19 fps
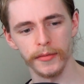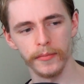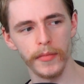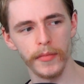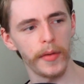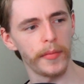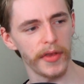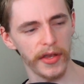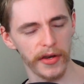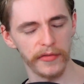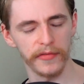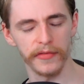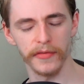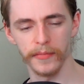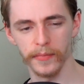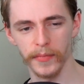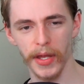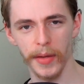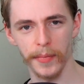
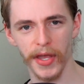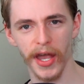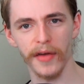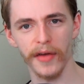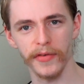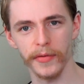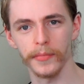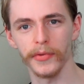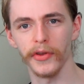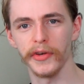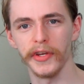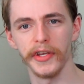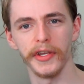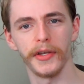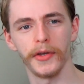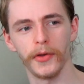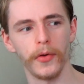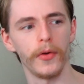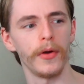Maybe have a
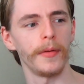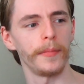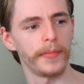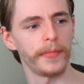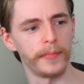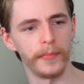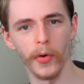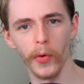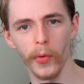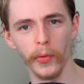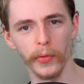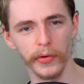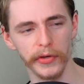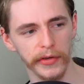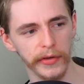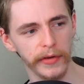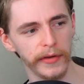bloody co-op mode.